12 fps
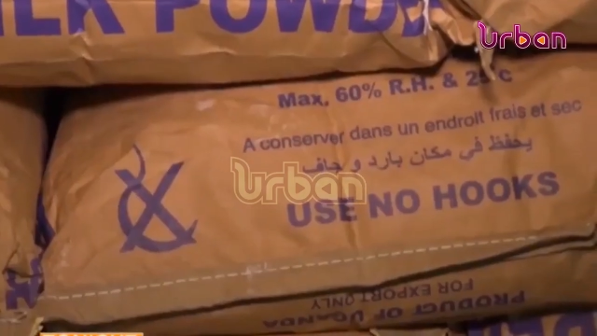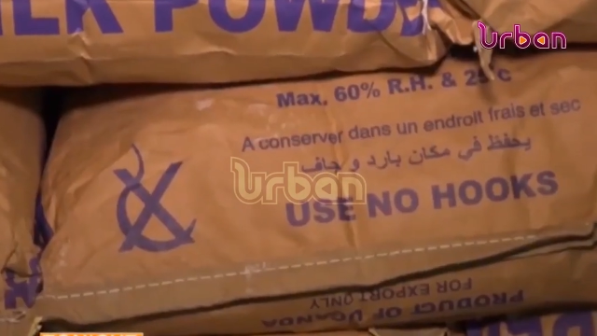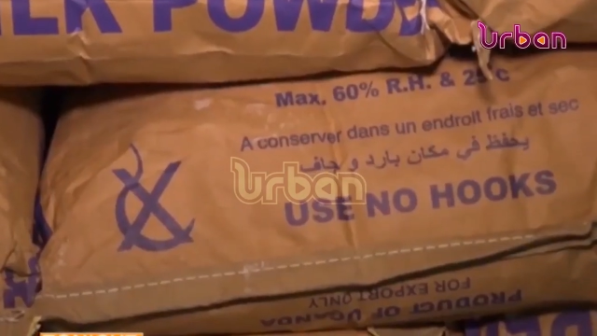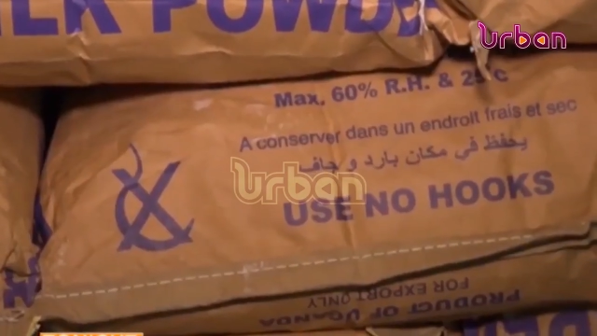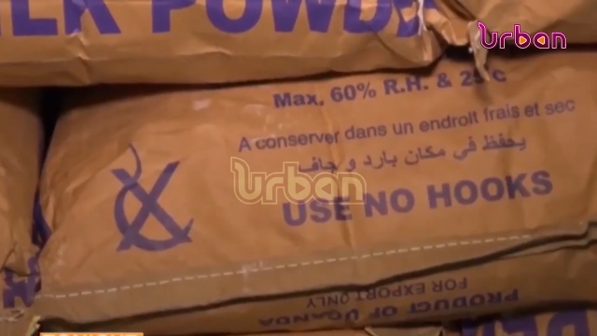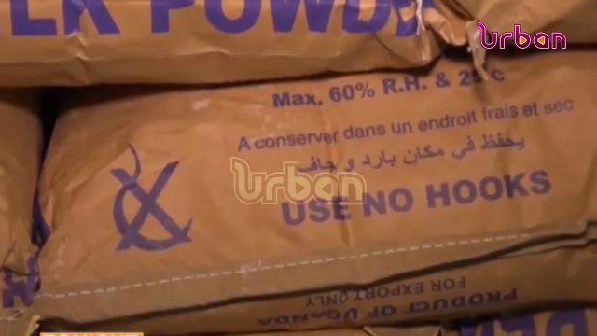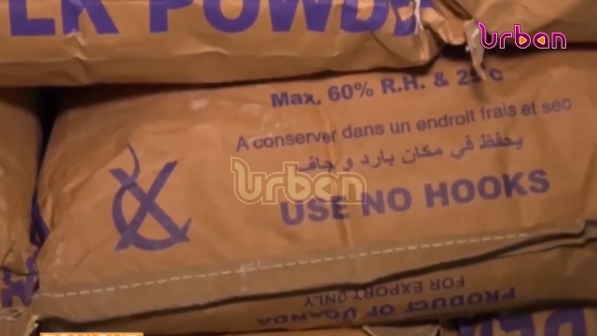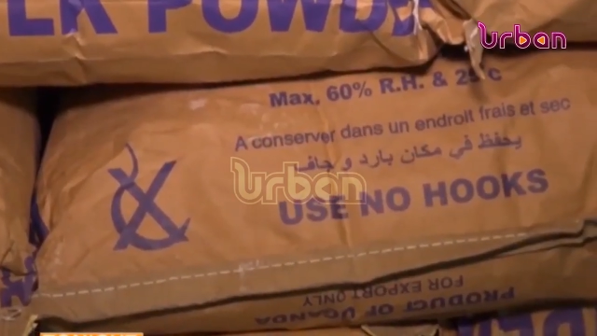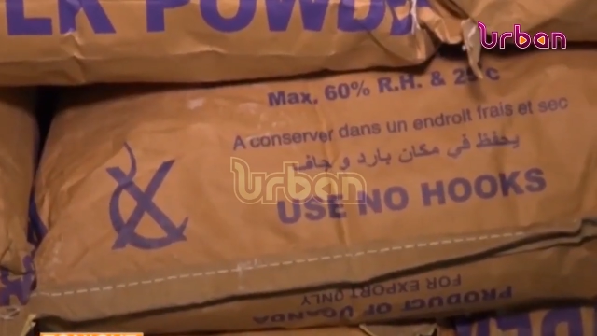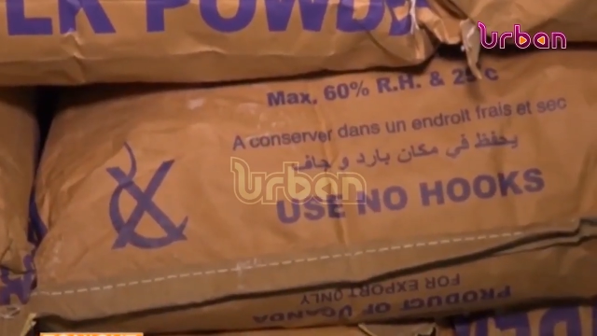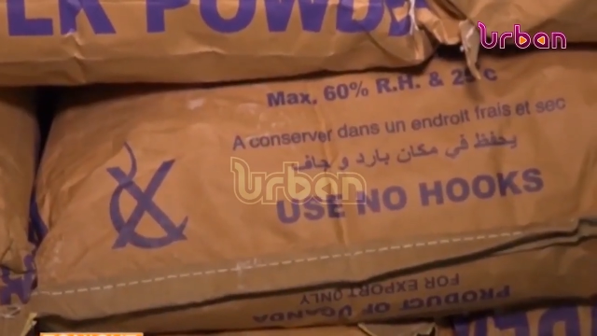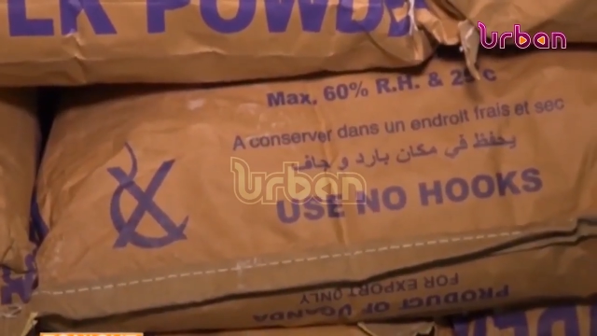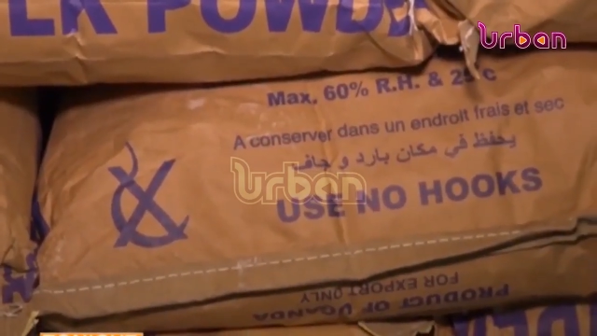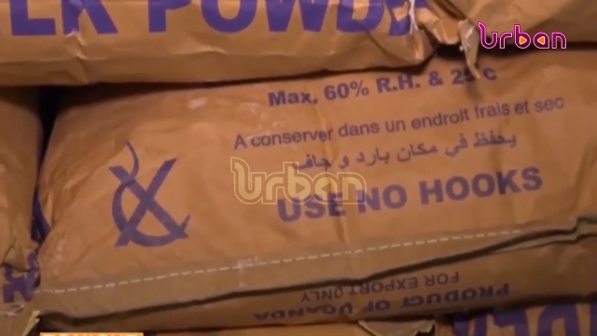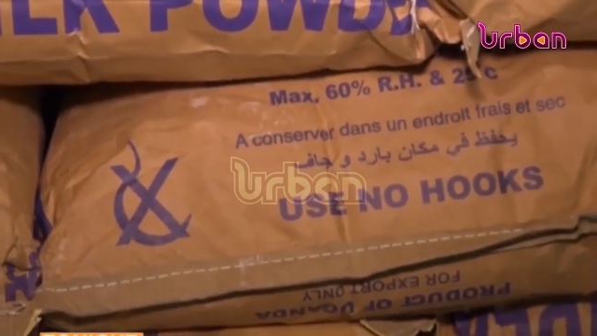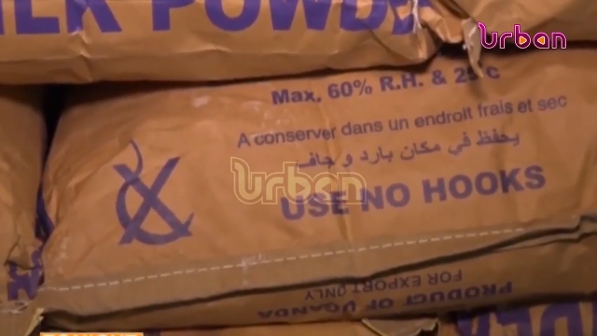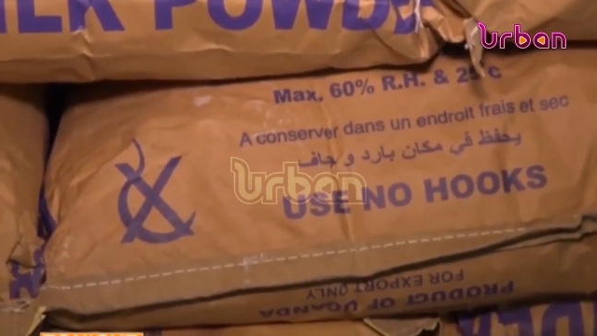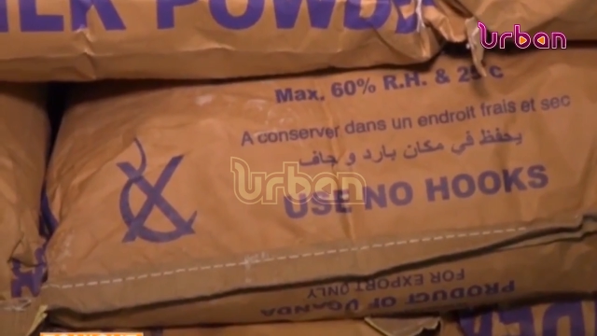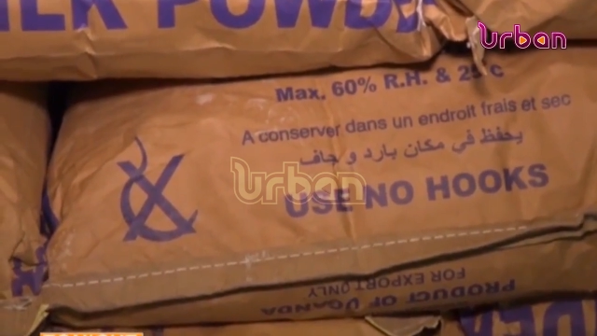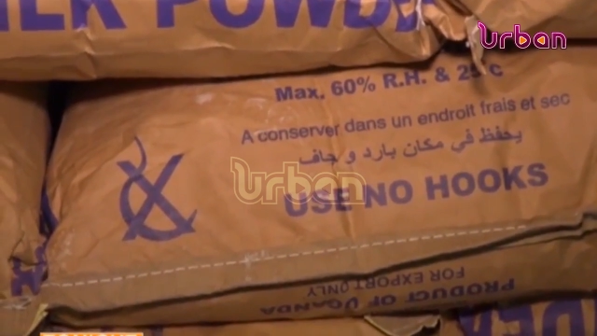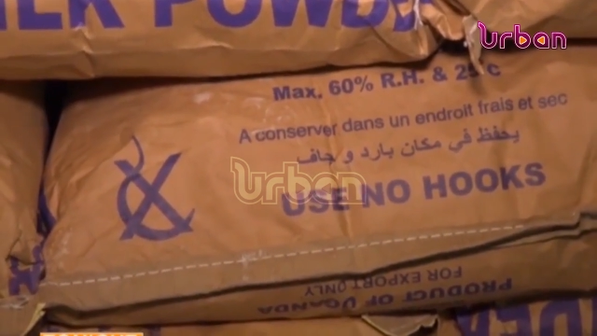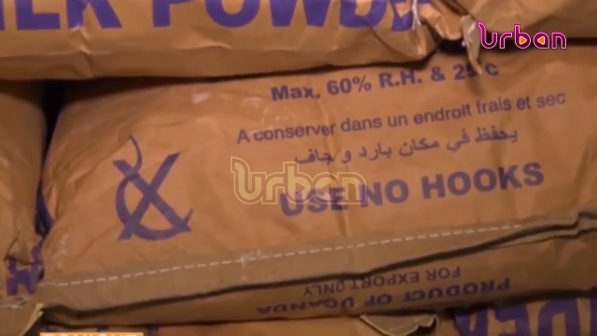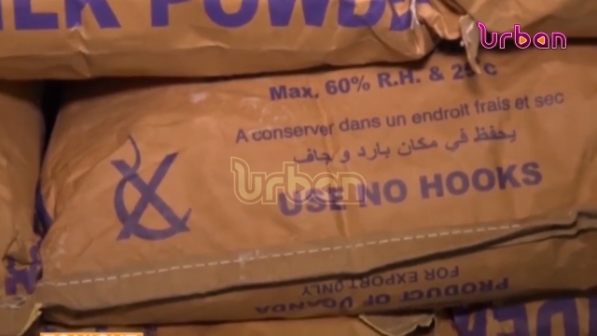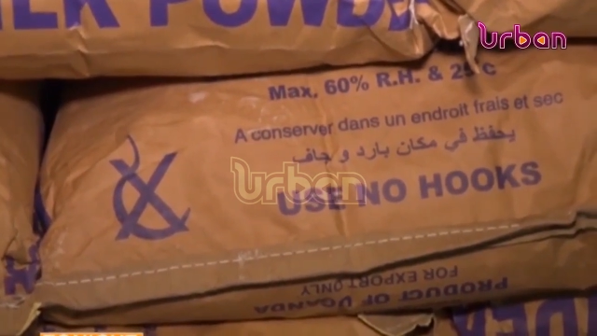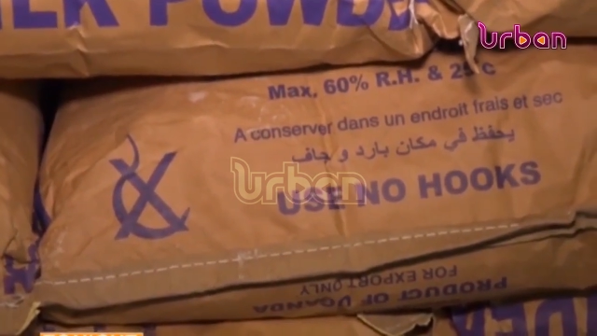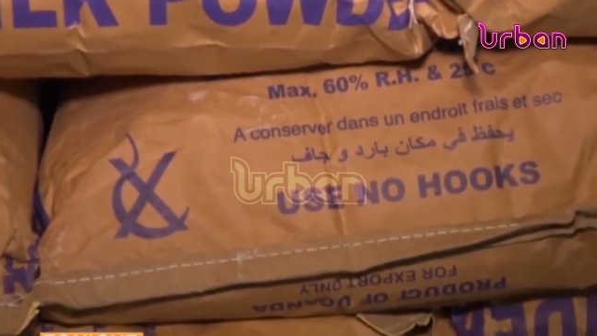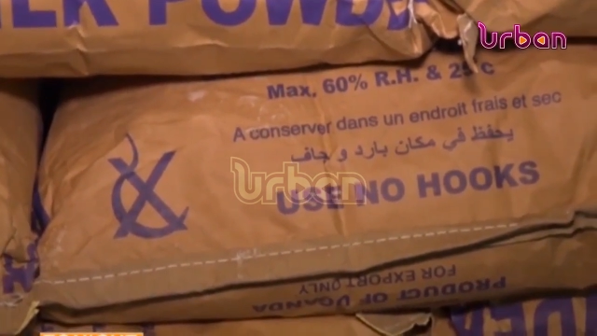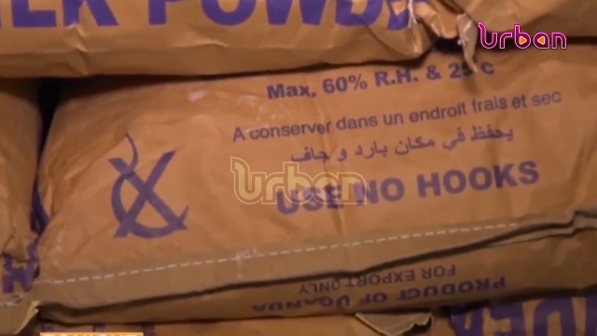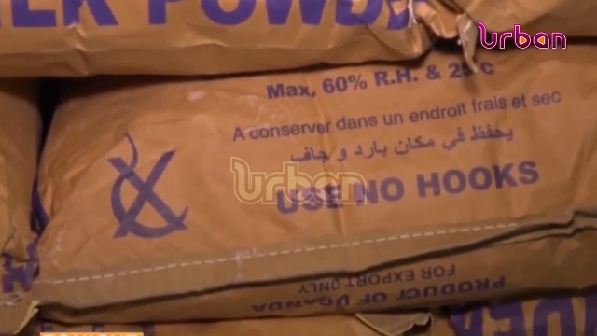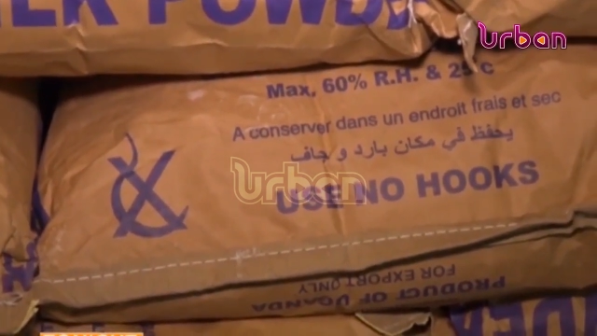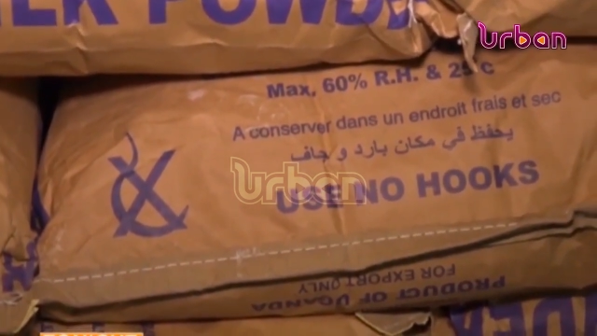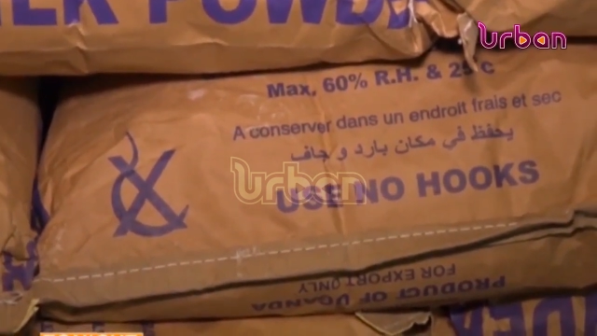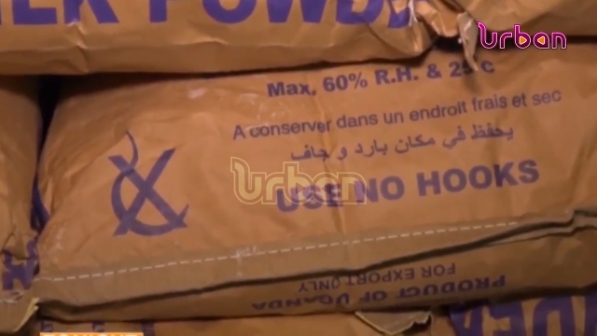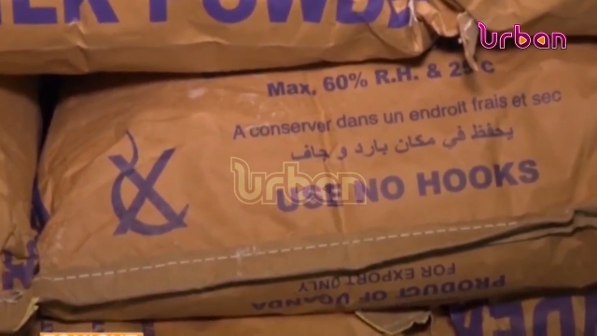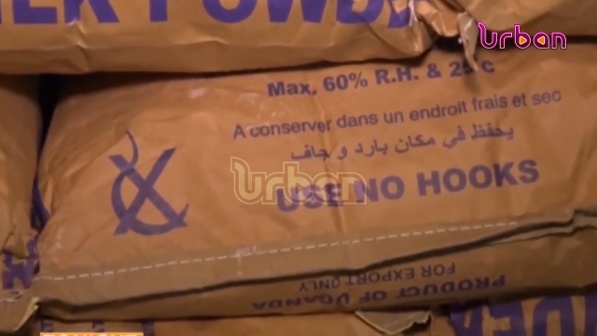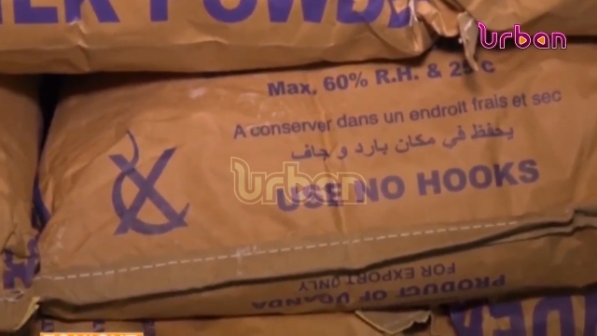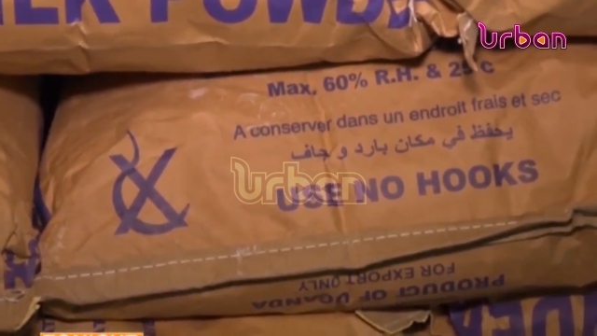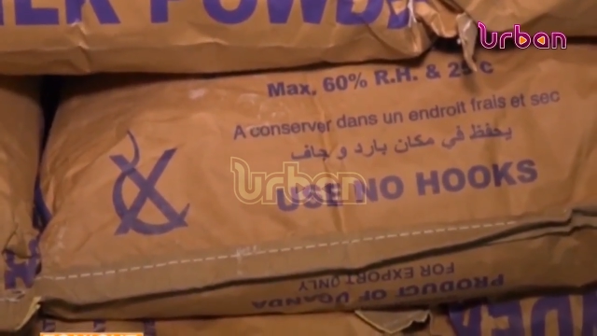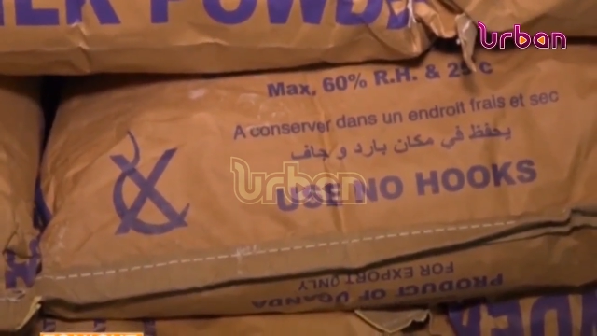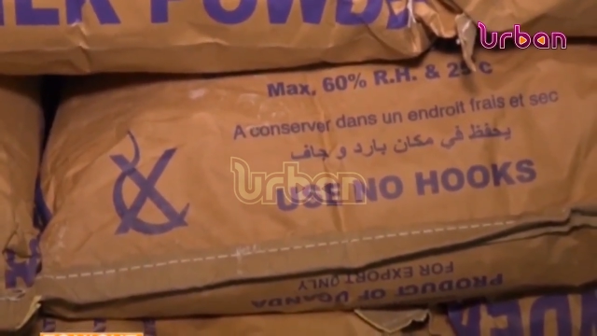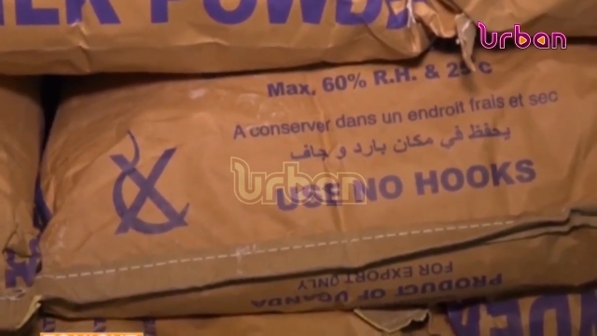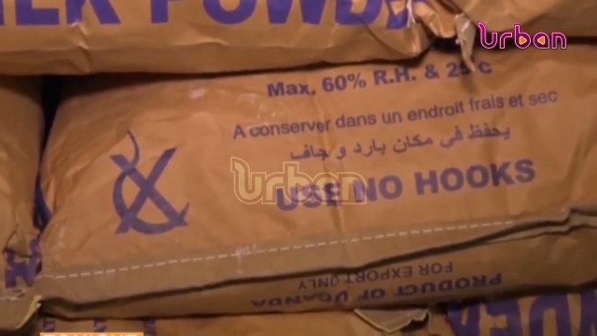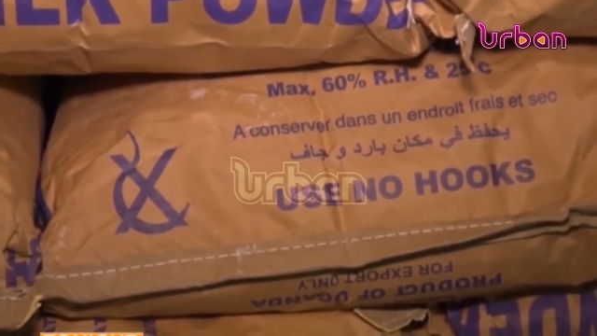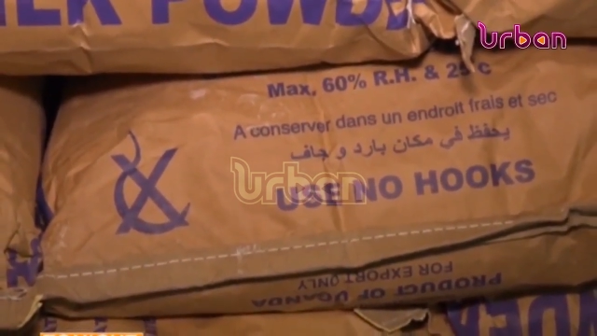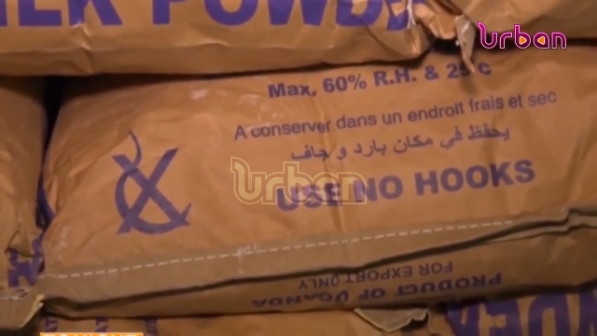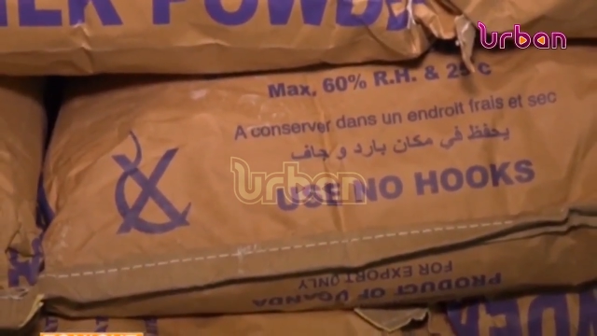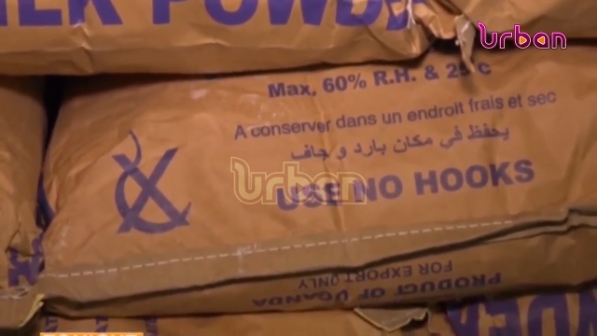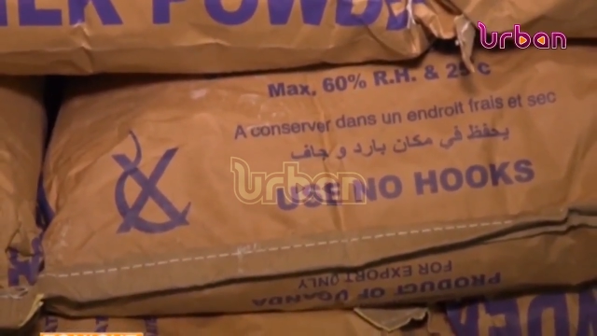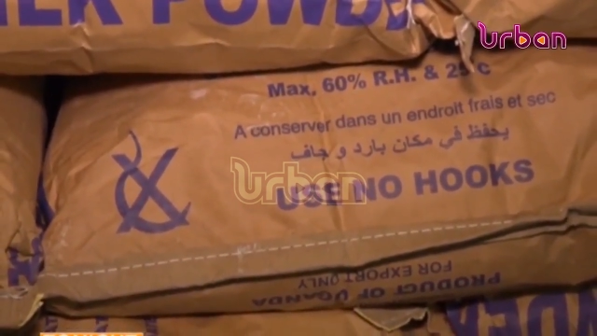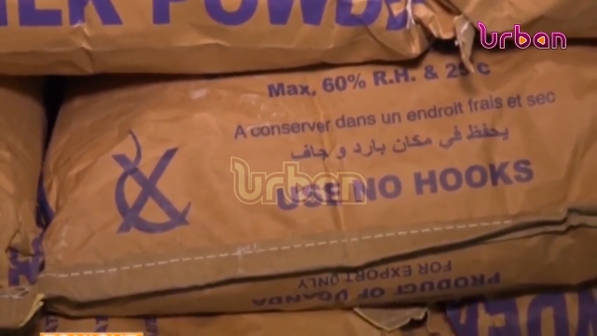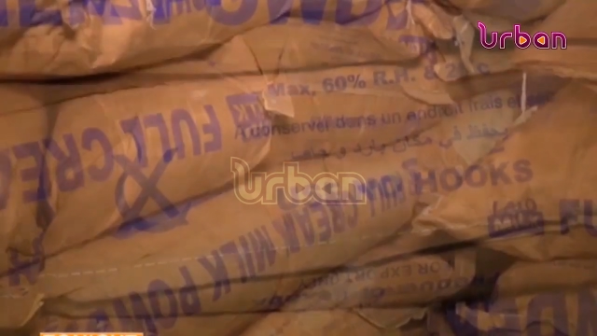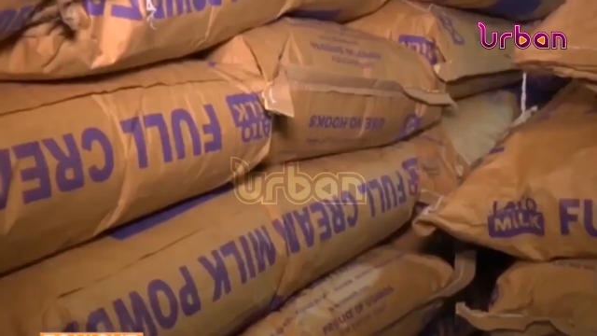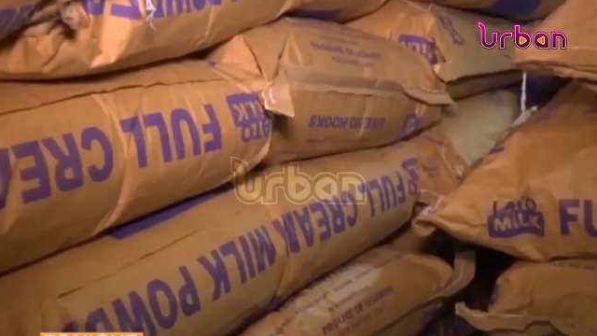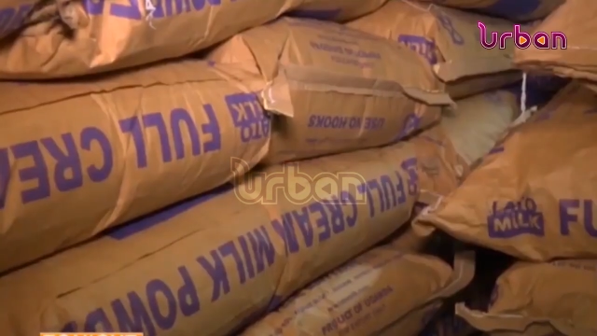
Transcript: (no speaker visible)